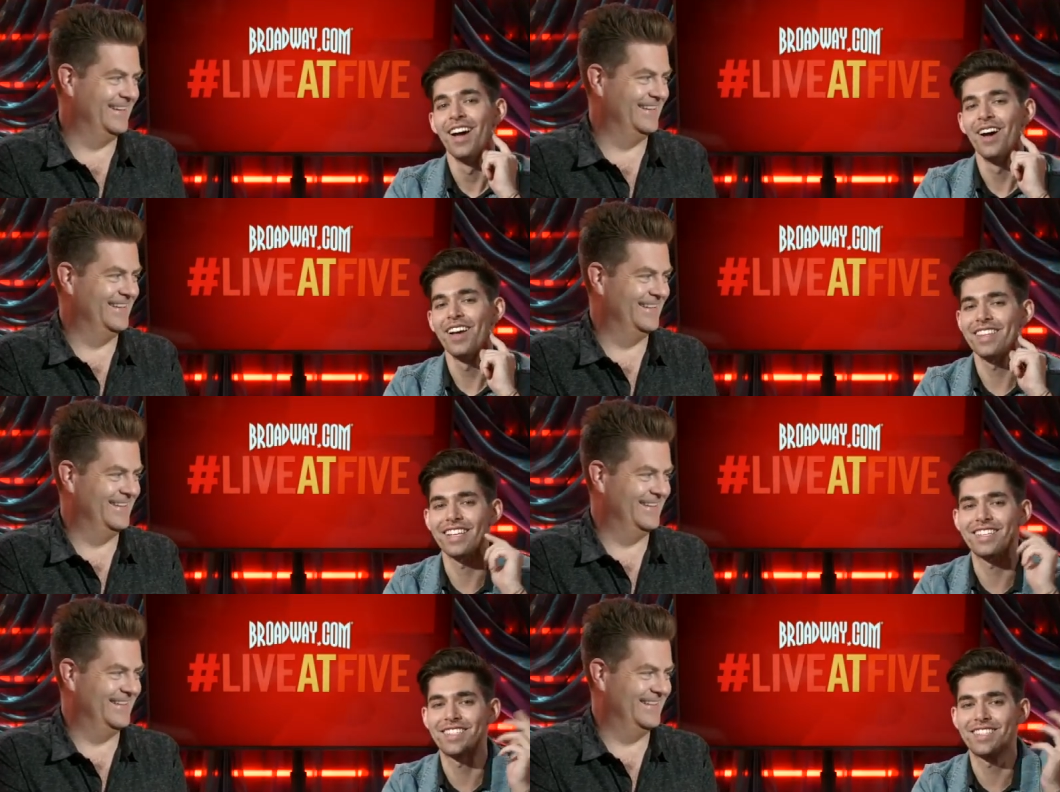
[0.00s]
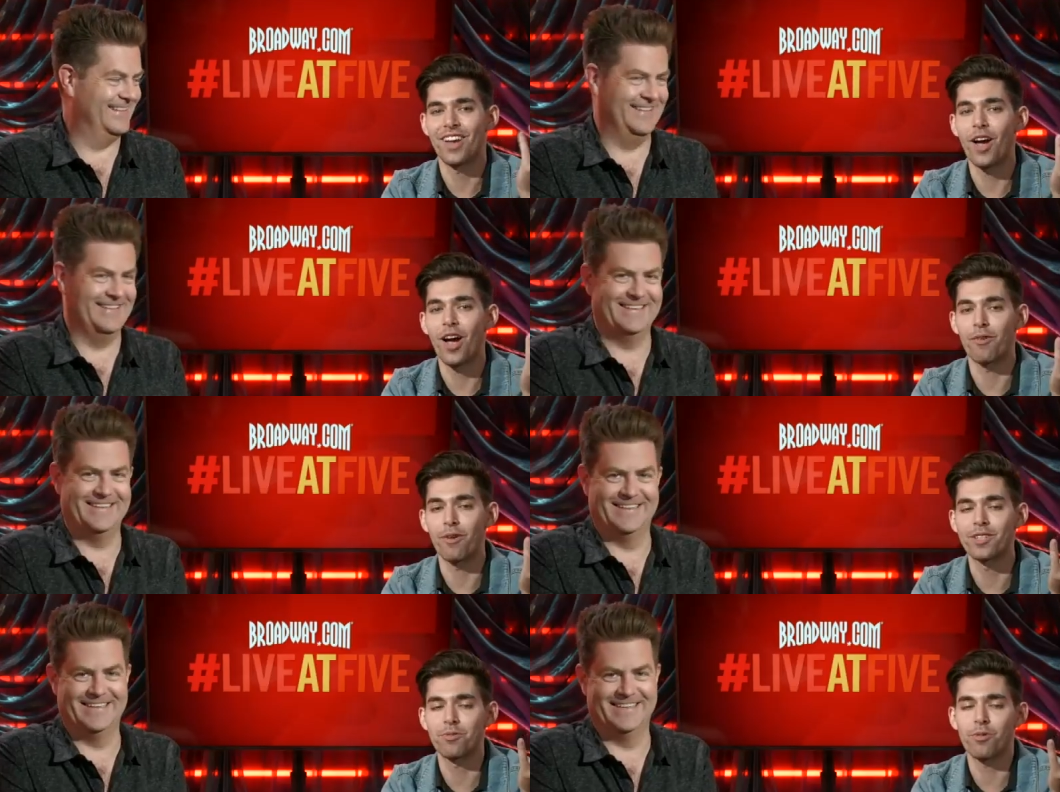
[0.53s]
Speaker 1: this uh,
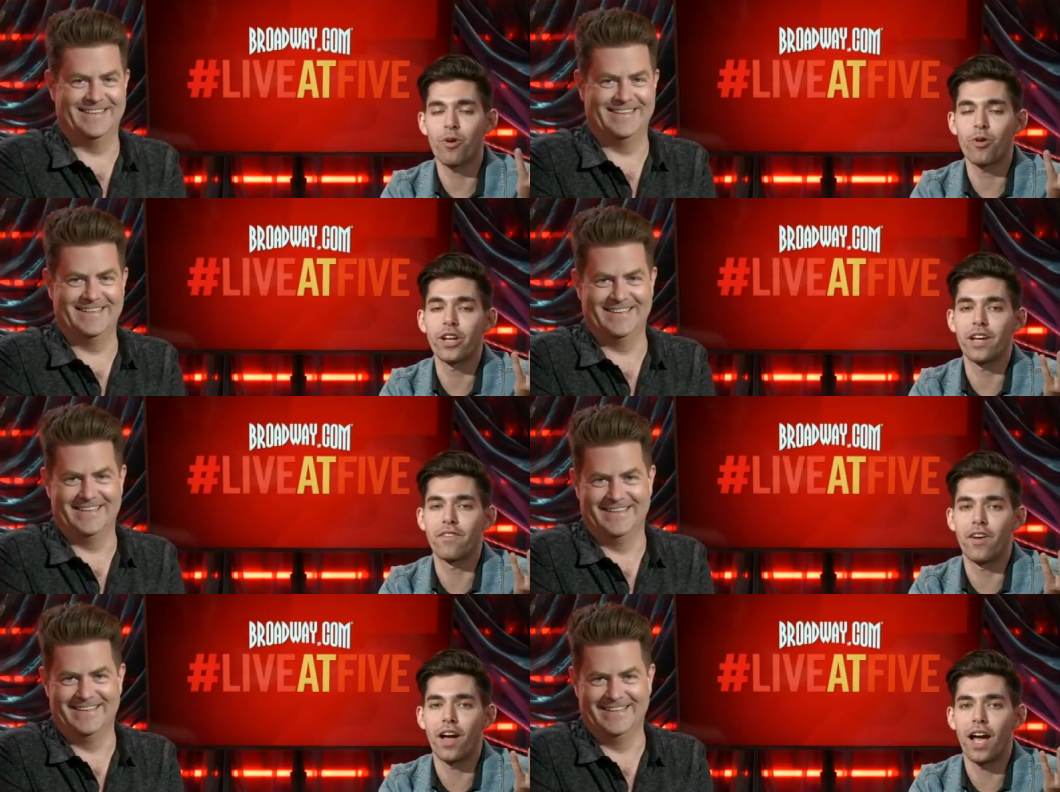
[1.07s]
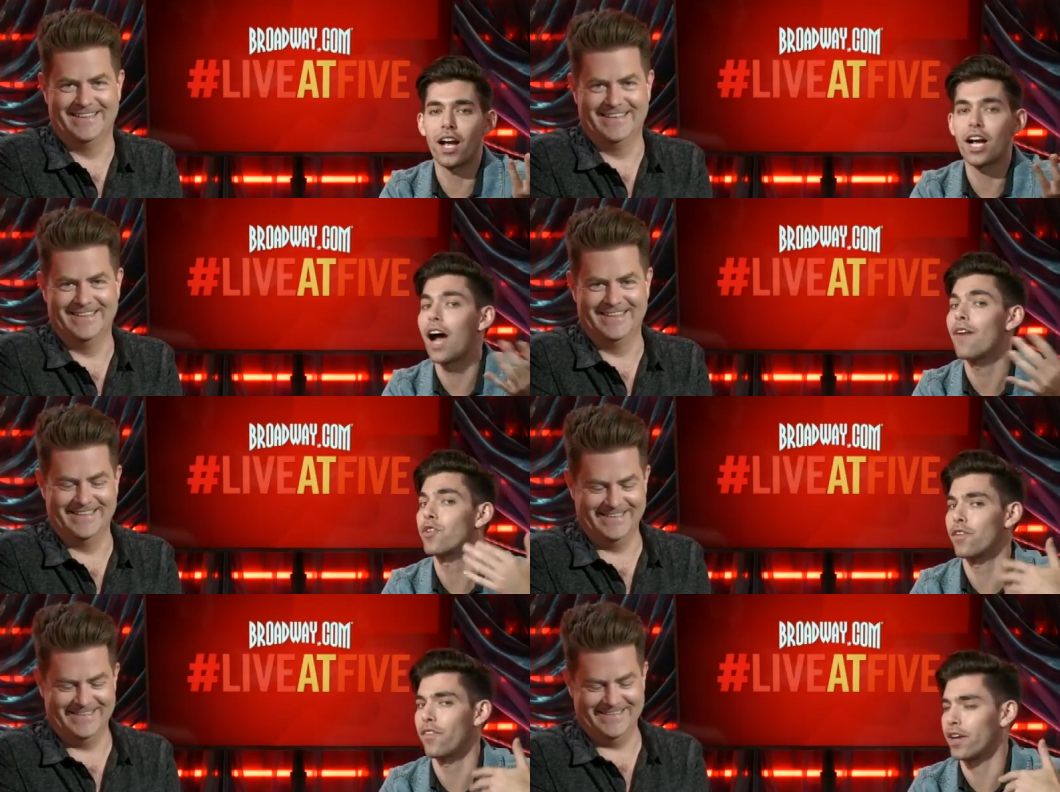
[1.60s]
uh, it's a recording of a, a,
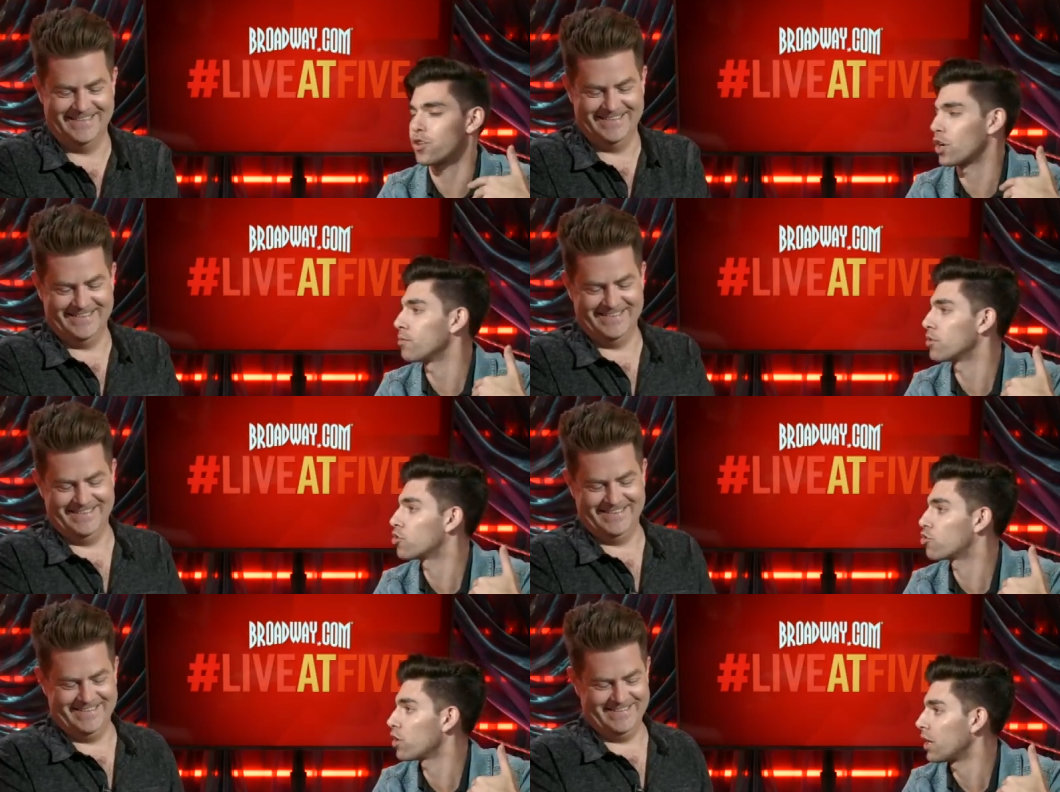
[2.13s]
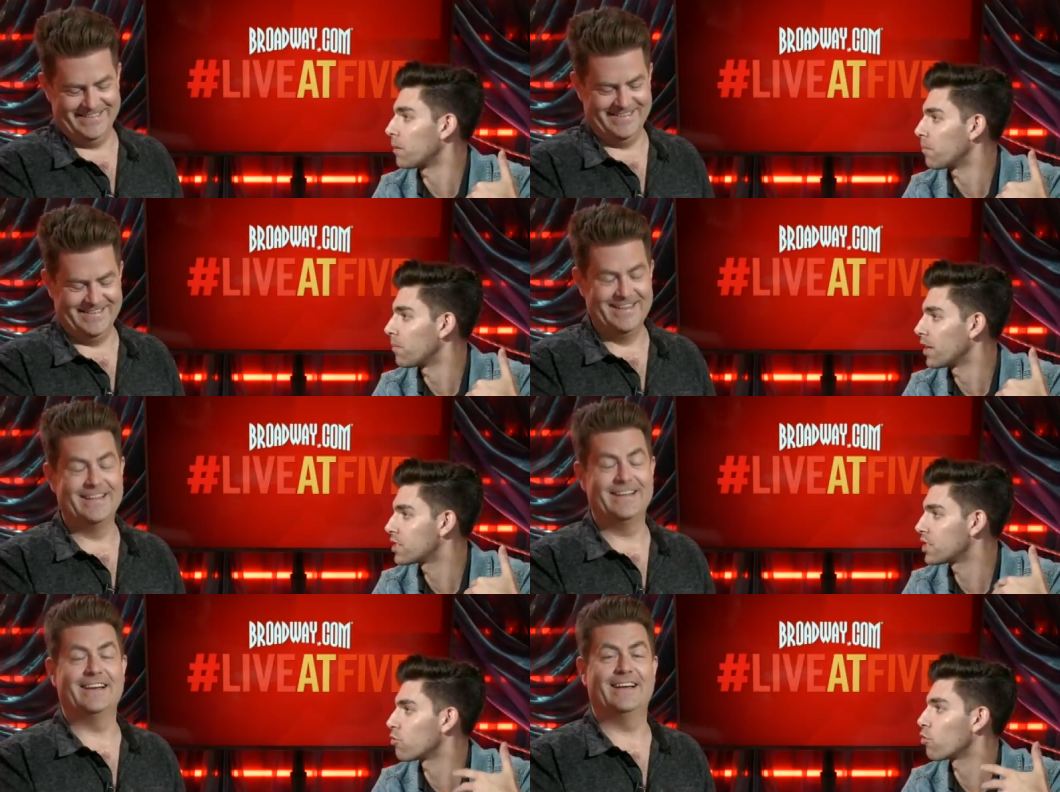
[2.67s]
cover of "I Dreamed a Dream."
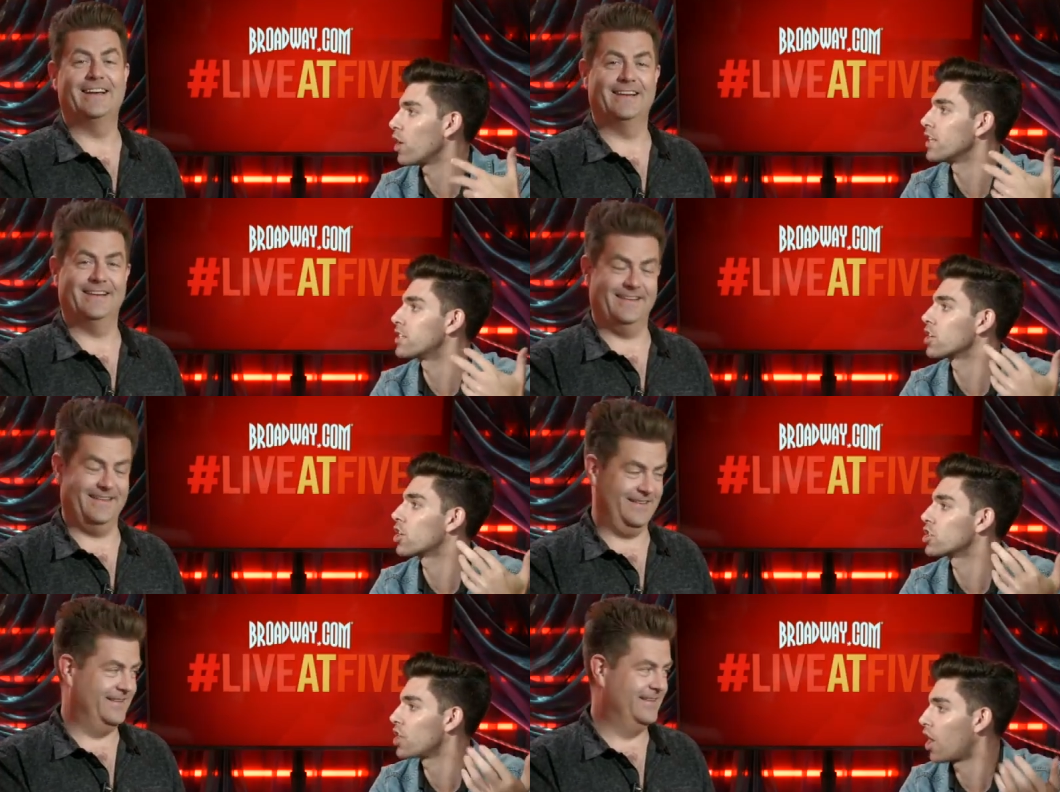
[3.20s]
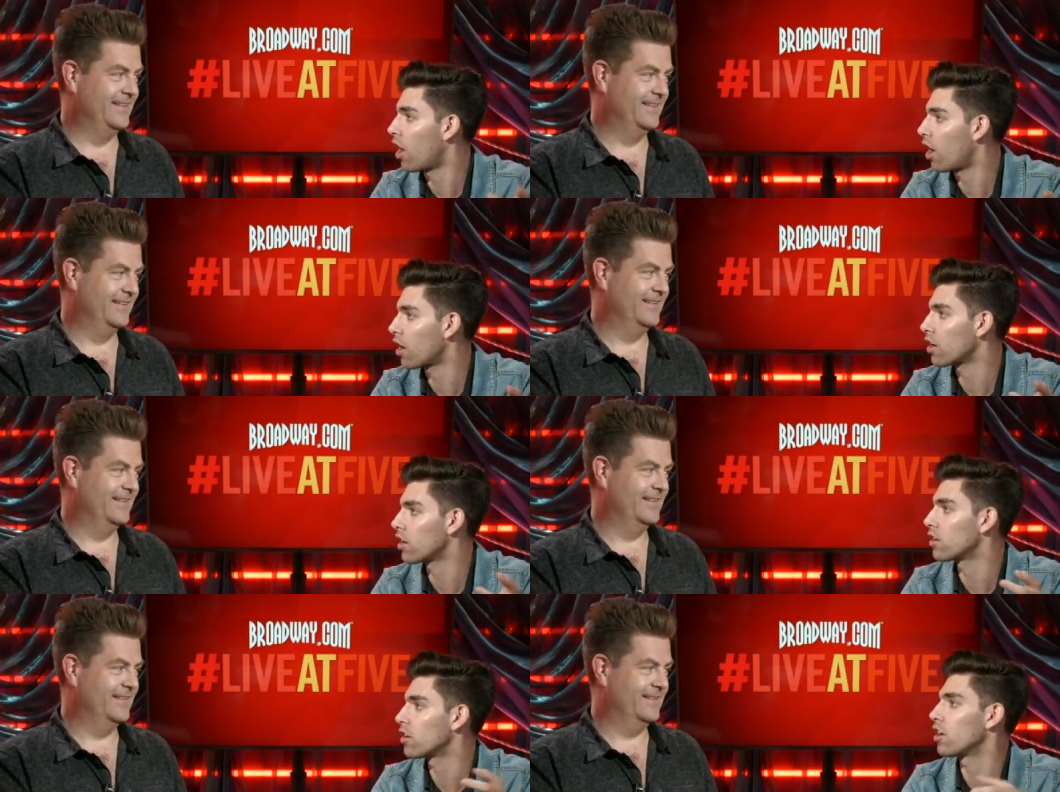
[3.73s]
It's a it's a
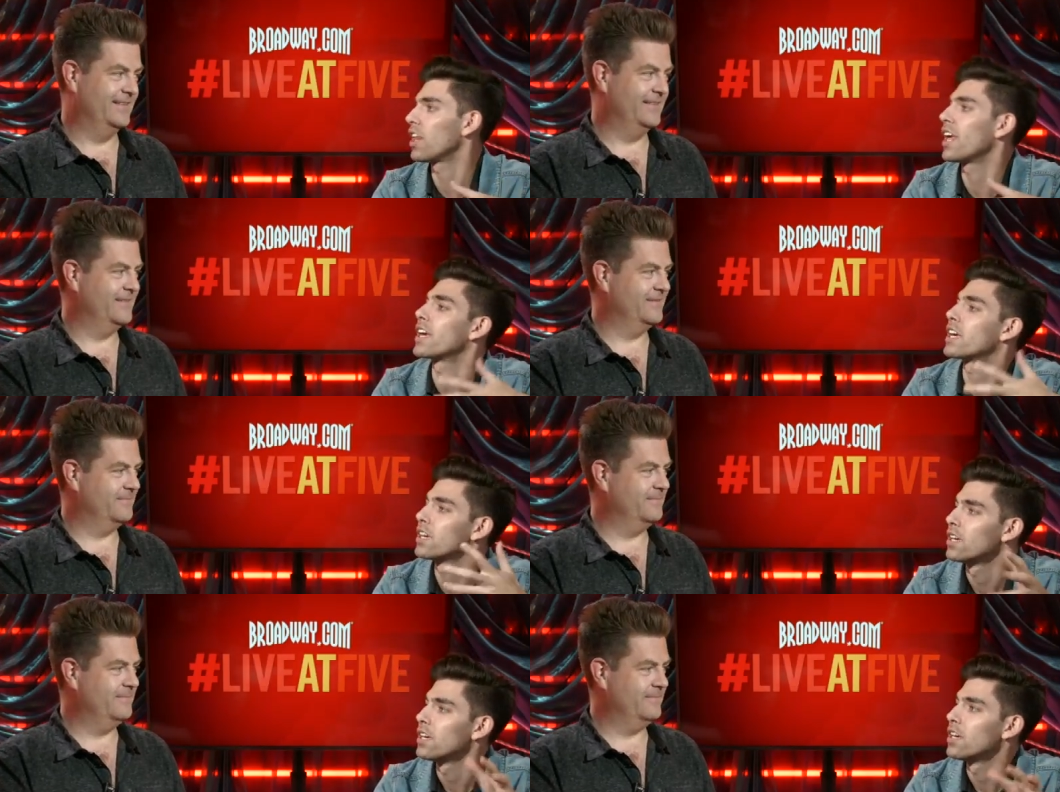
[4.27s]
guitar like